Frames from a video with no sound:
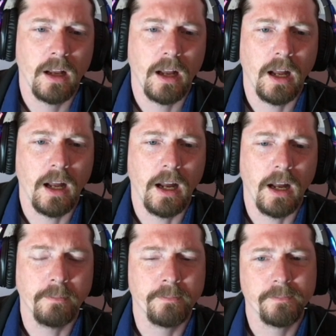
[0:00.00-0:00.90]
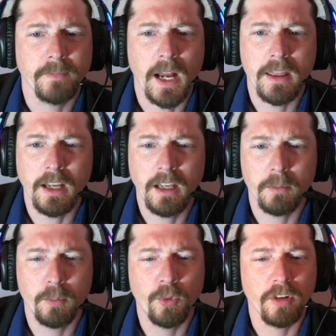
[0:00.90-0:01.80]
I think you
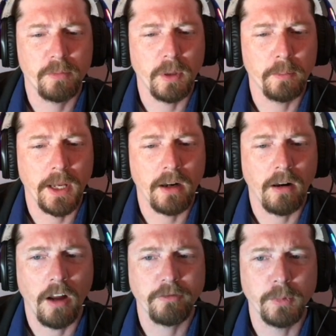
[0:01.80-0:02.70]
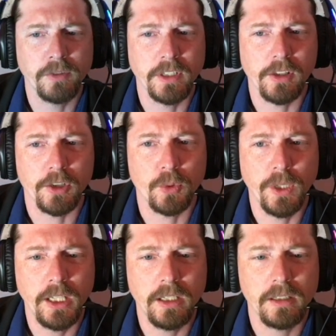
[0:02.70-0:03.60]
would have been better off moving the
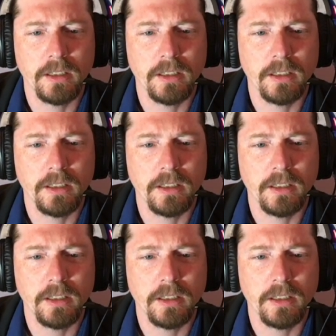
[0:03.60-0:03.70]
queen